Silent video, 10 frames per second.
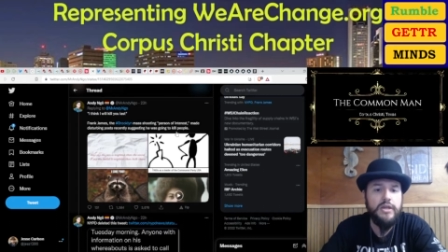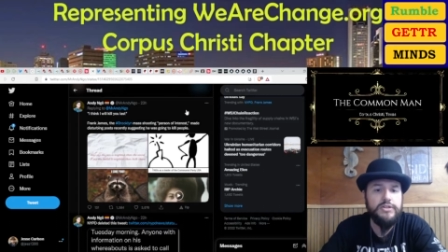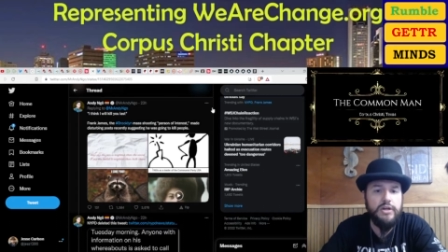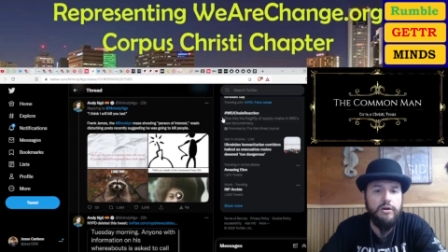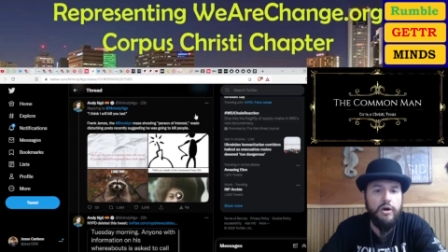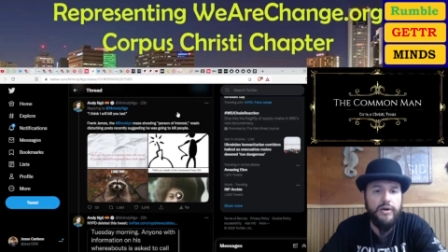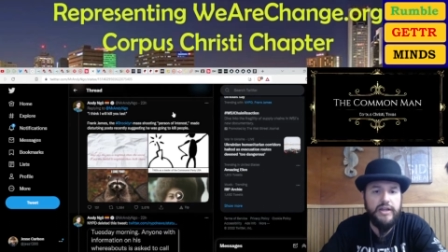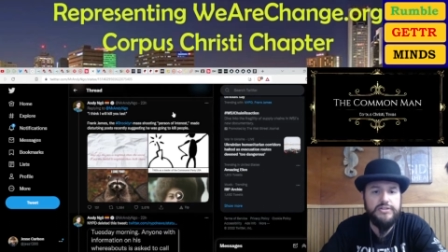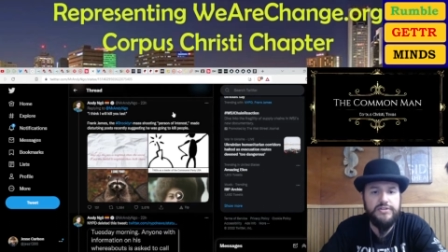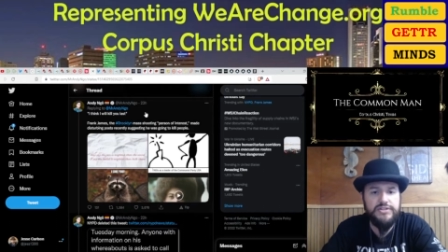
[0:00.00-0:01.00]
So,
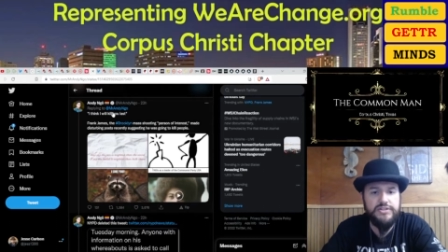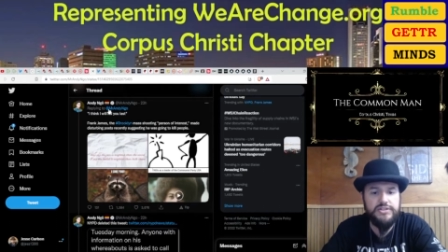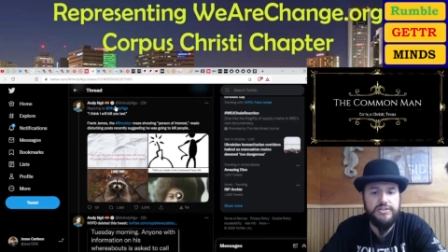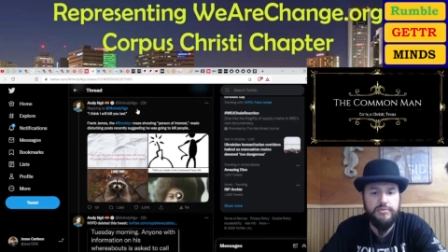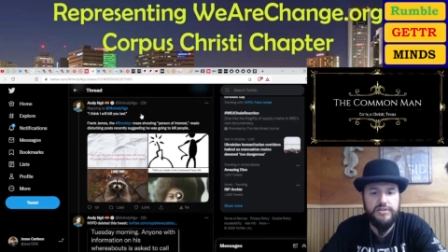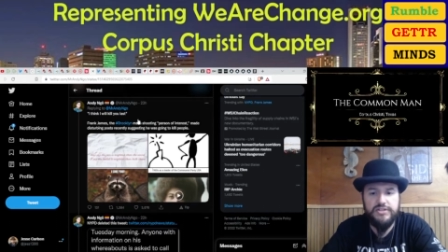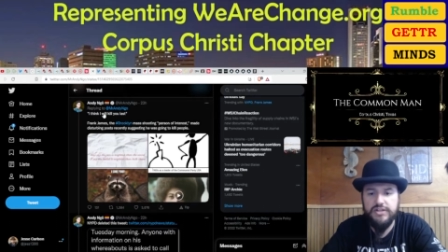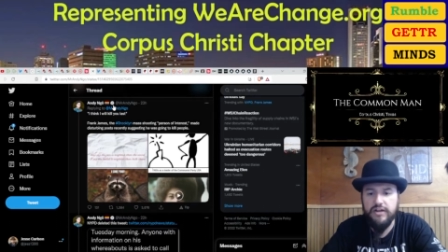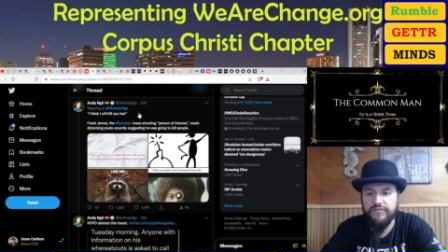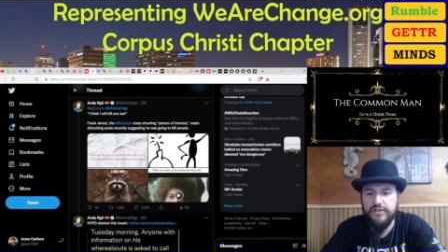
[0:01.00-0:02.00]
okay, so this is some of the
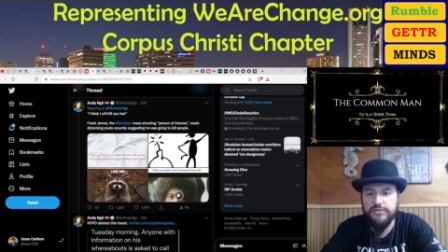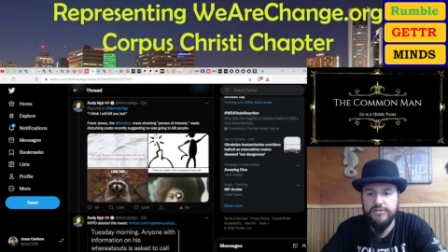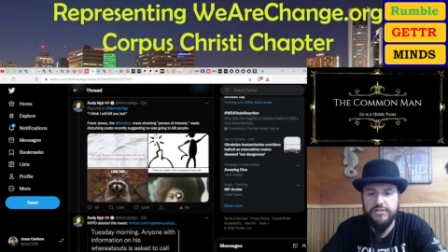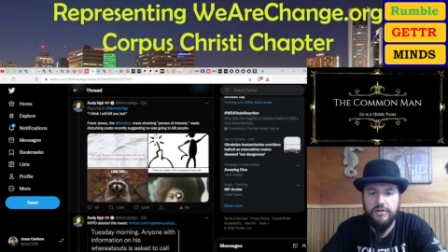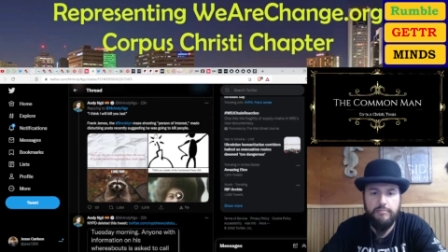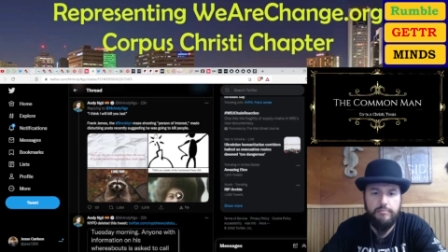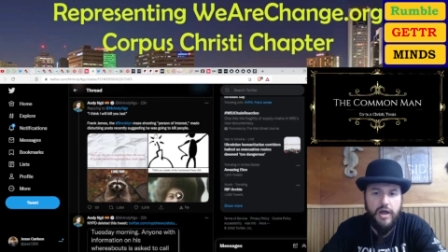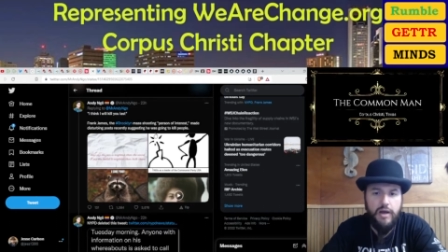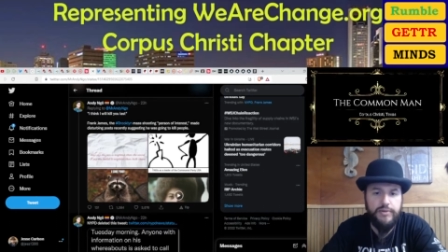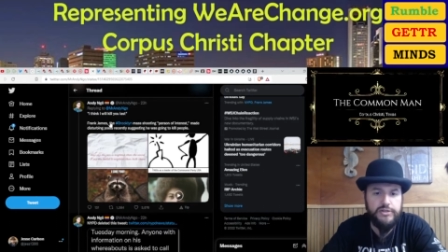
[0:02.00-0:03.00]
stuff. These are some
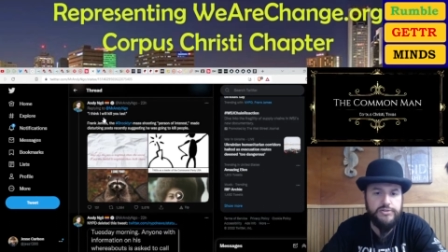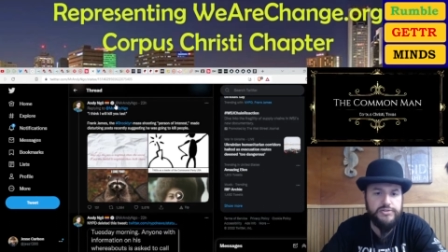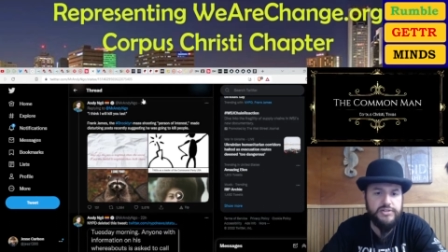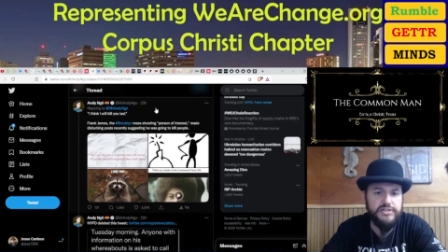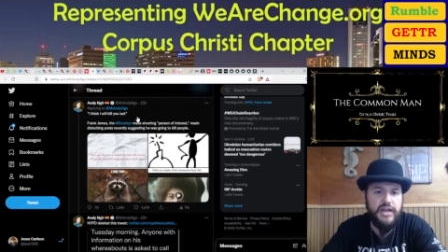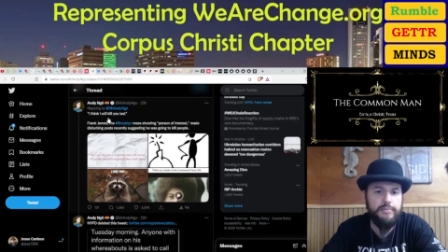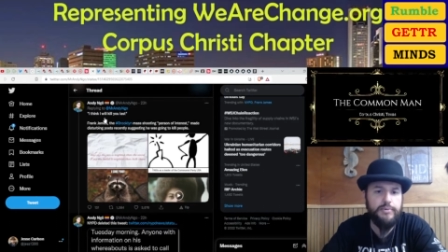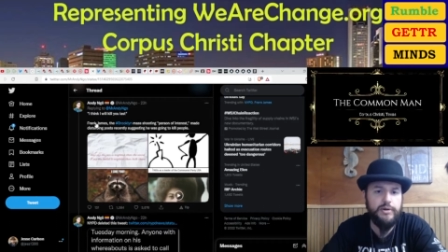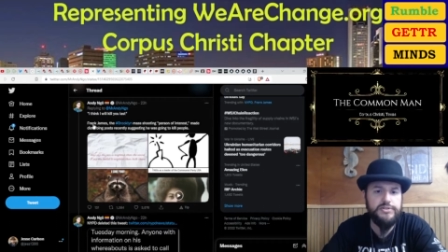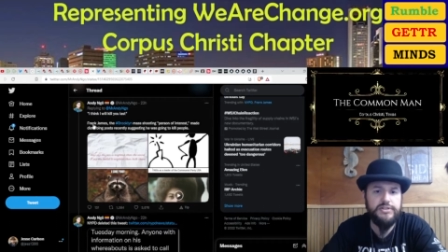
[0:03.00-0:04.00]
uh, pictures this guy
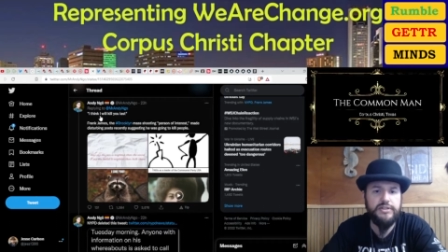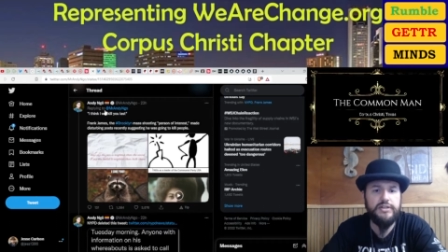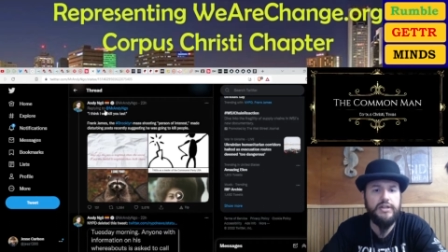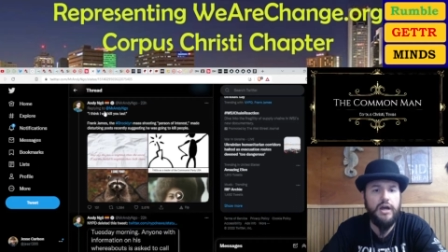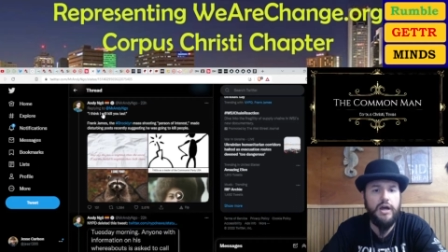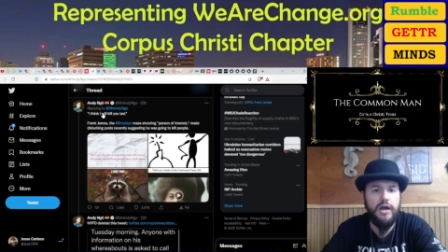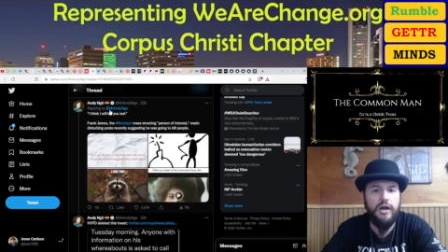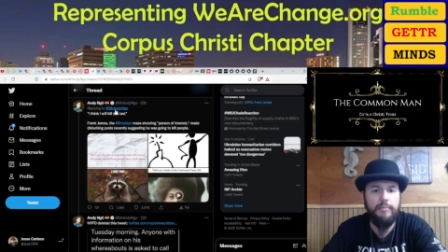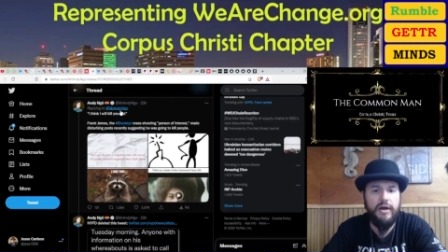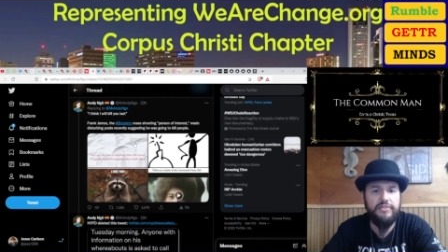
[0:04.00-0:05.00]
posted.
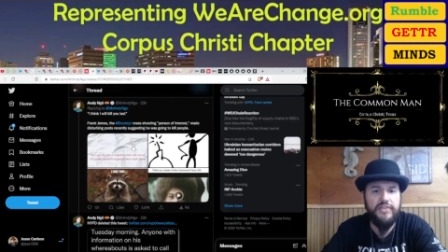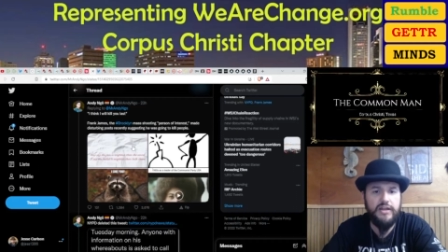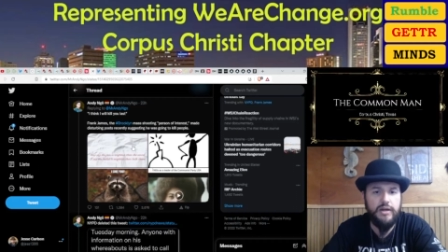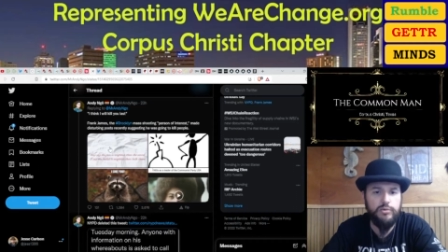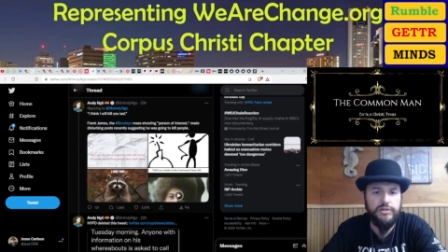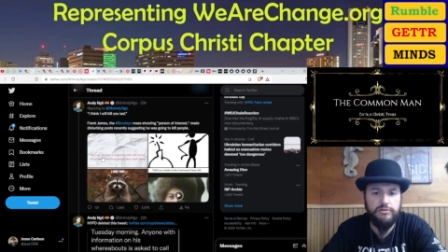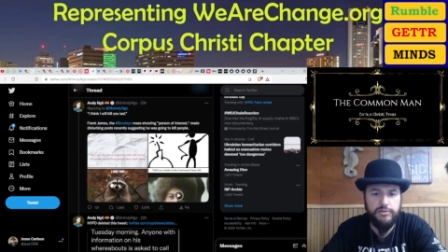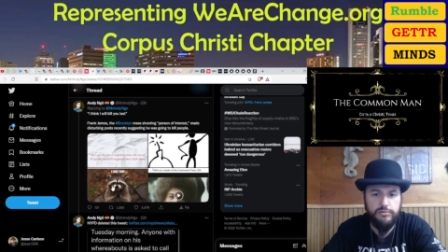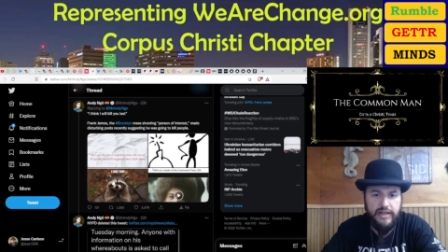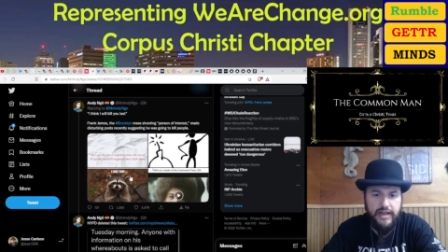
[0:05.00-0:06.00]
Um, I think I will kill
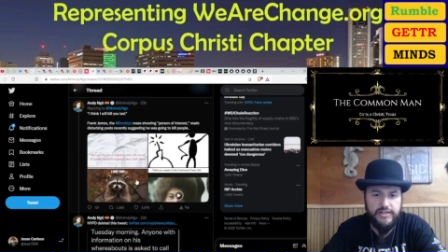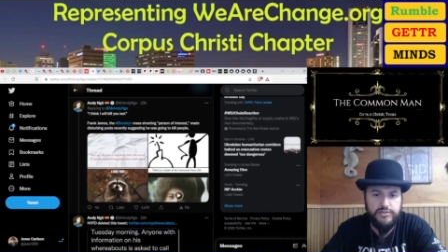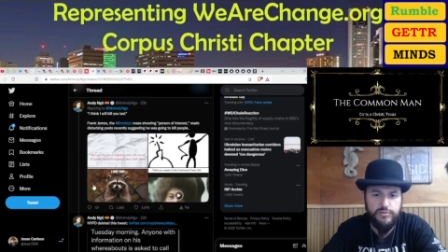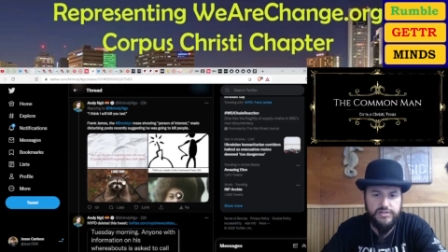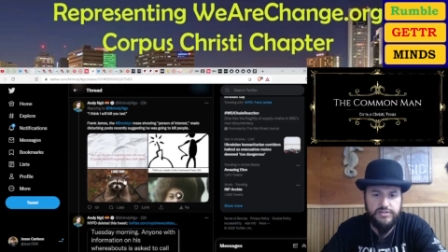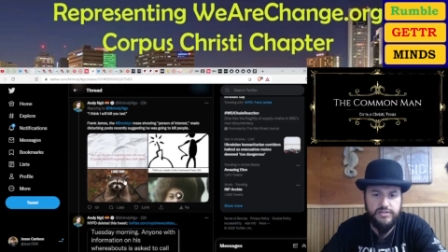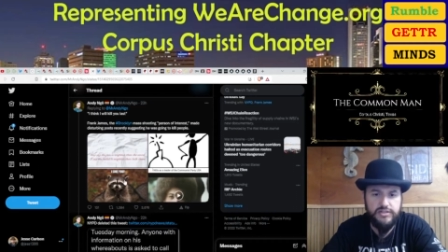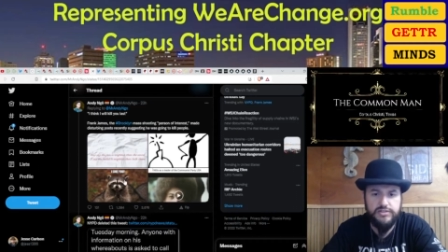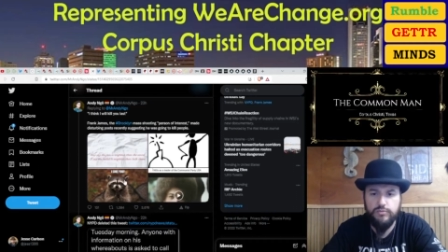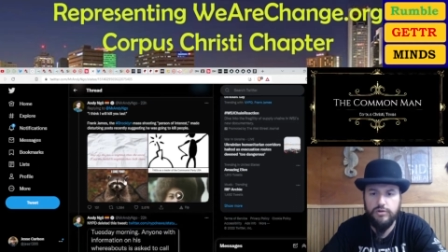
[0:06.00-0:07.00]
you last, which is
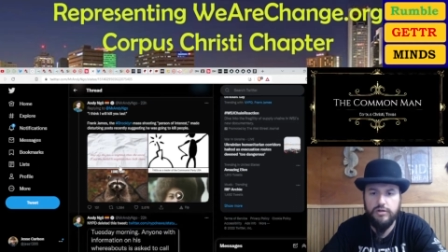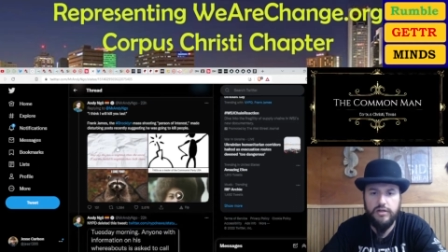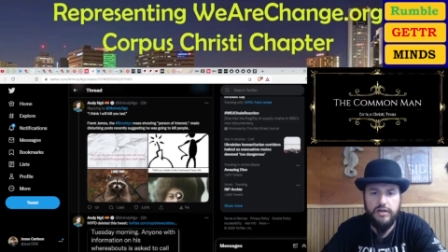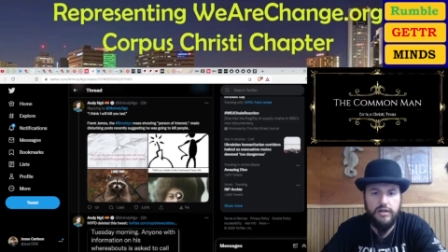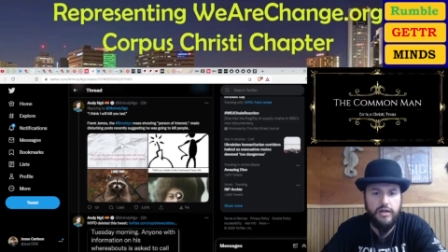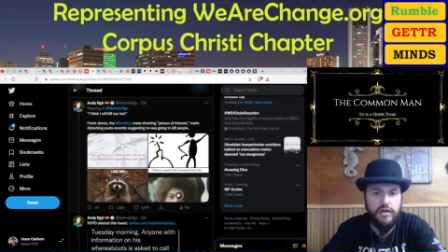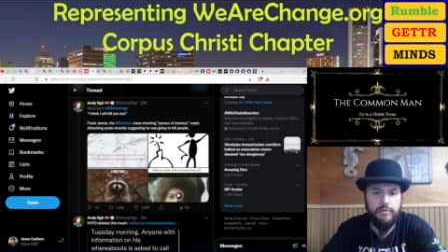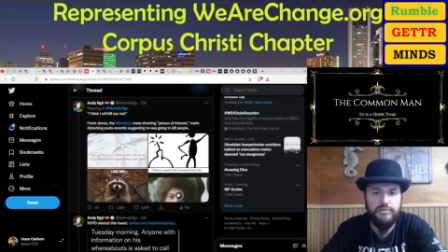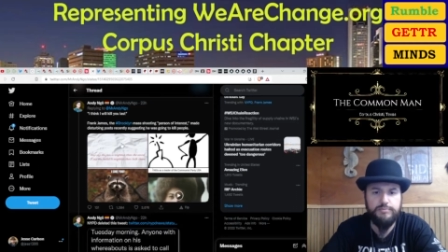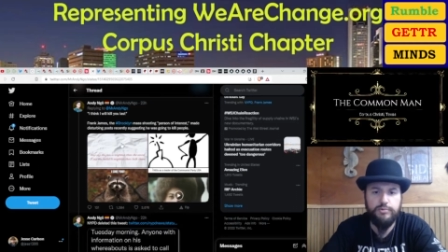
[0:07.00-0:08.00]
this one.
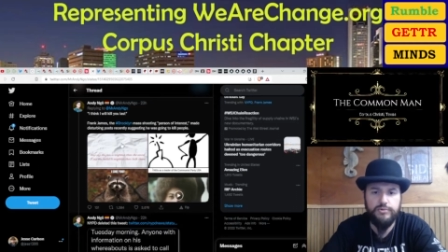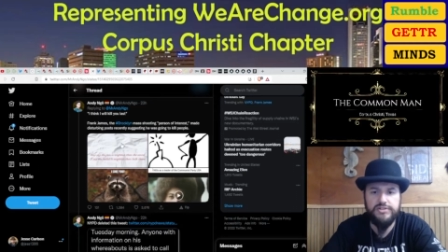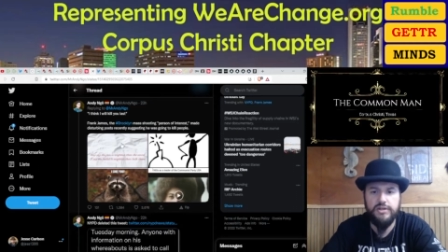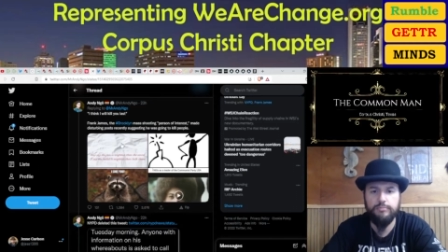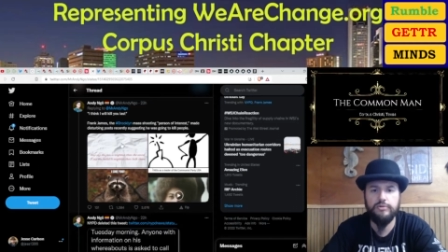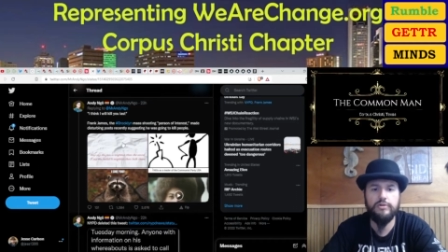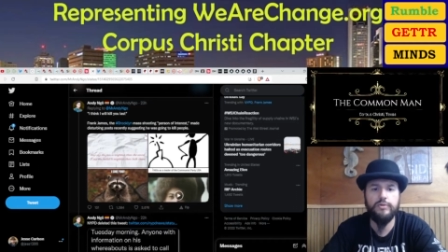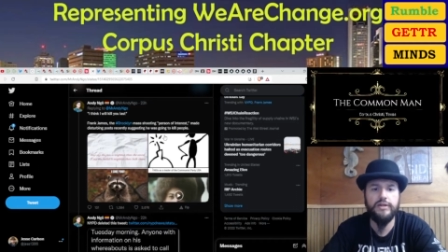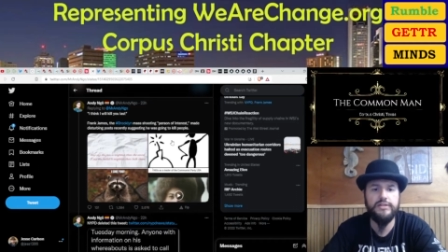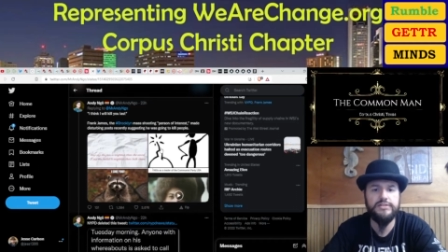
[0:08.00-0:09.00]
Um, let's pull these up real
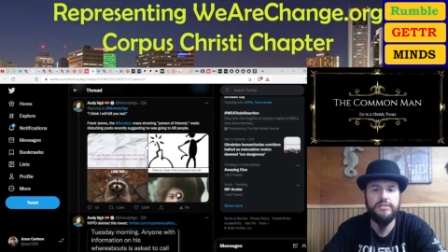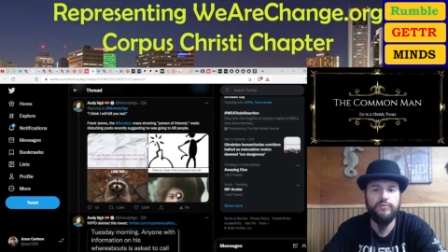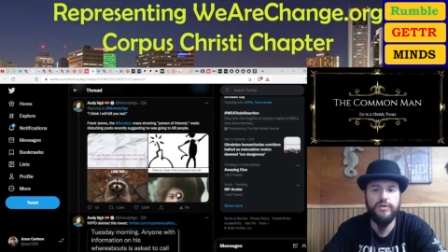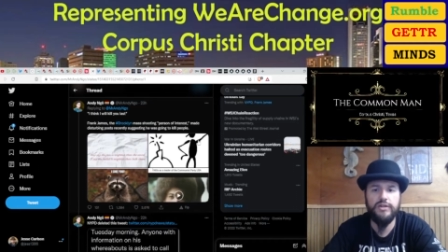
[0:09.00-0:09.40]
quick and see if we